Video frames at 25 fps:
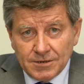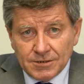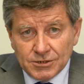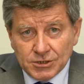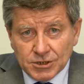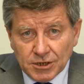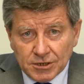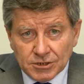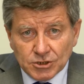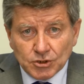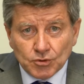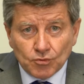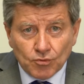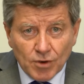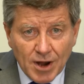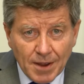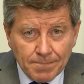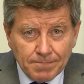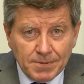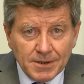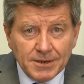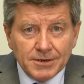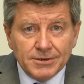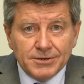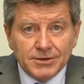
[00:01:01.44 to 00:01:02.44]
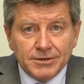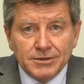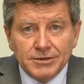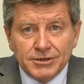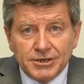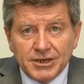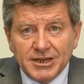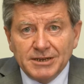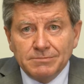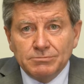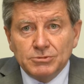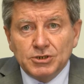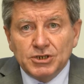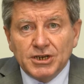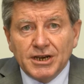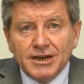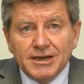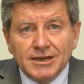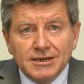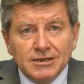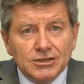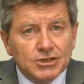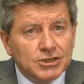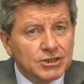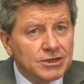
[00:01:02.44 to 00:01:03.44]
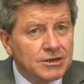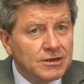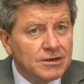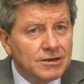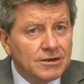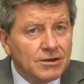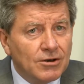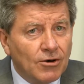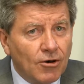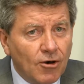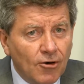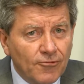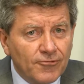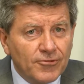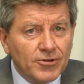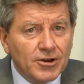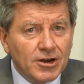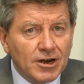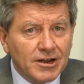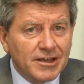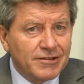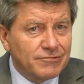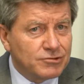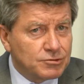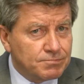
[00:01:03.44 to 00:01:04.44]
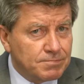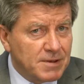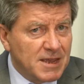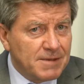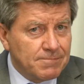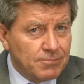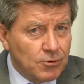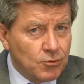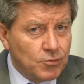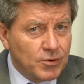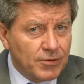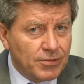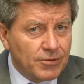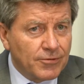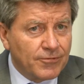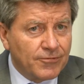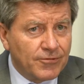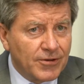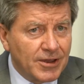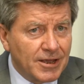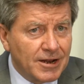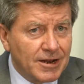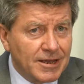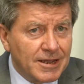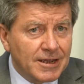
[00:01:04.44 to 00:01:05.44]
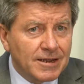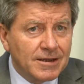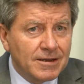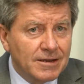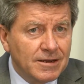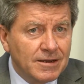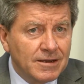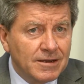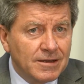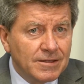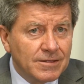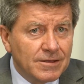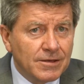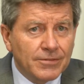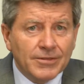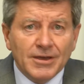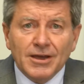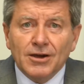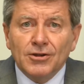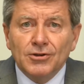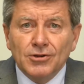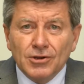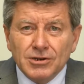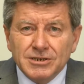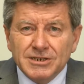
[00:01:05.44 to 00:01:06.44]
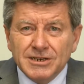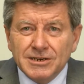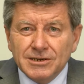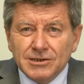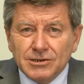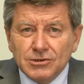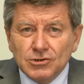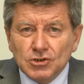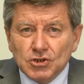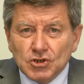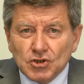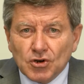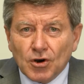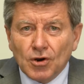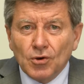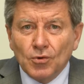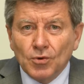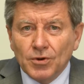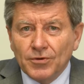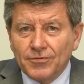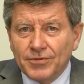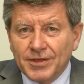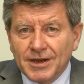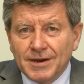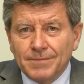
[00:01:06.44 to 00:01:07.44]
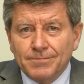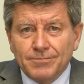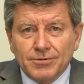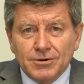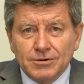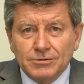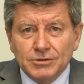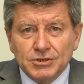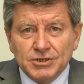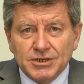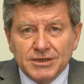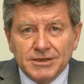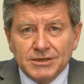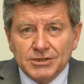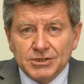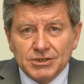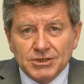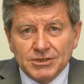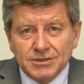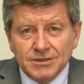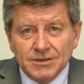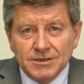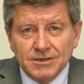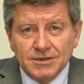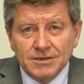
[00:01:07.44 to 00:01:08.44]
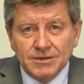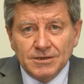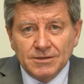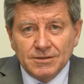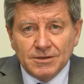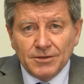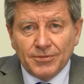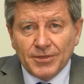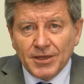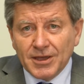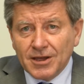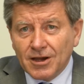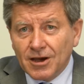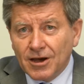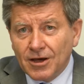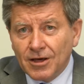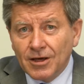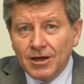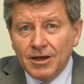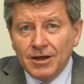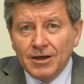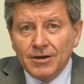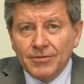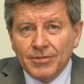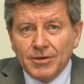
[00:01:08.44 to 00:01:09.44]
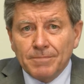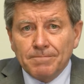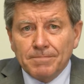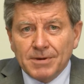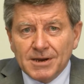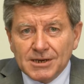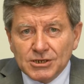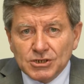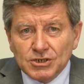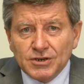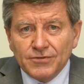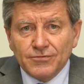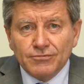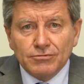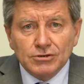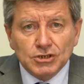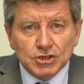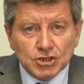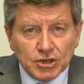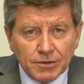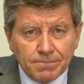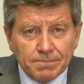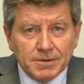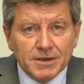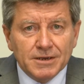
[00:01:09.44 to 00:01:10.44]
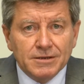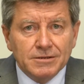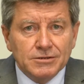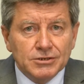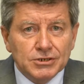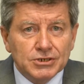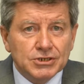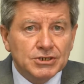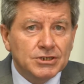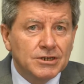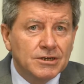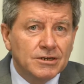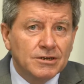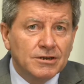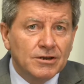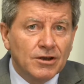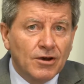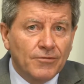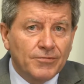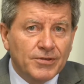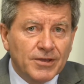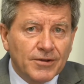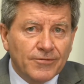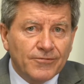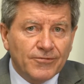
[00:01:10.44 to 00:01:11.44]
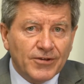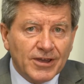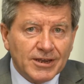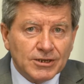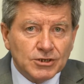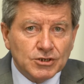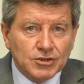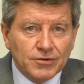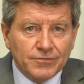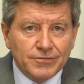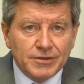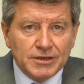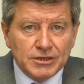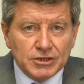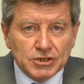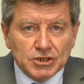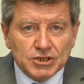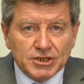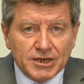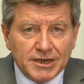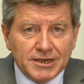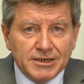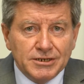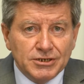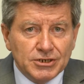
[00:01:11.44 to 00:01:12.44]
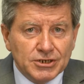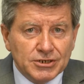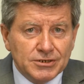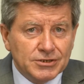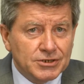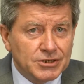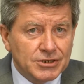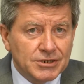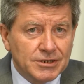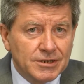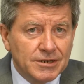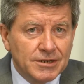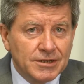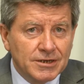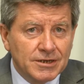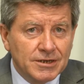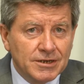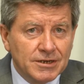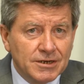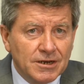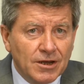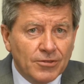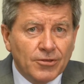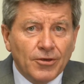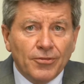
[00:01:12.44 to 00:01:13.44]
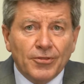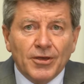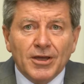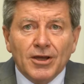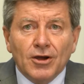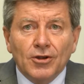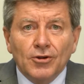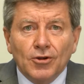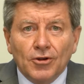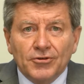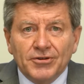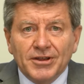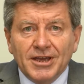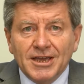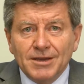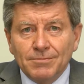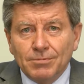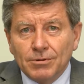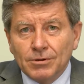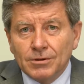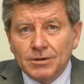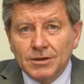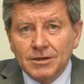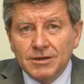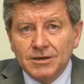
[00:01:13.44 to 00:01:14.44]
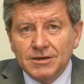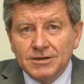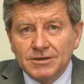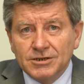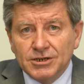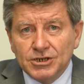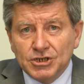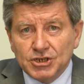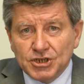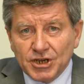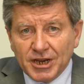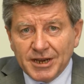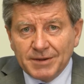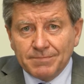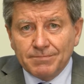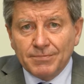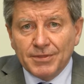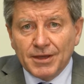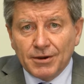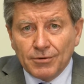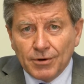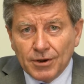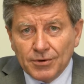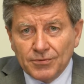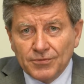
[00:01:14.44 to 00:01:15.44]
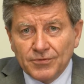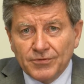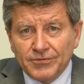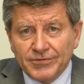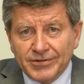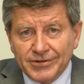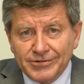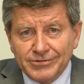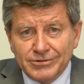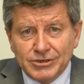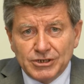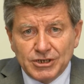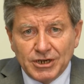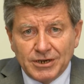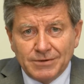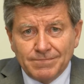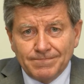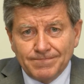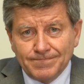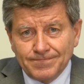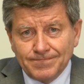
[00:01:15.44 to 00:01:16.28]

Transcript: Such rapid and deep change often leaves people with the feeling that they are not in control of that process, that they are the passive recipients of the effects of these changes, and that they are not able to shape their own future.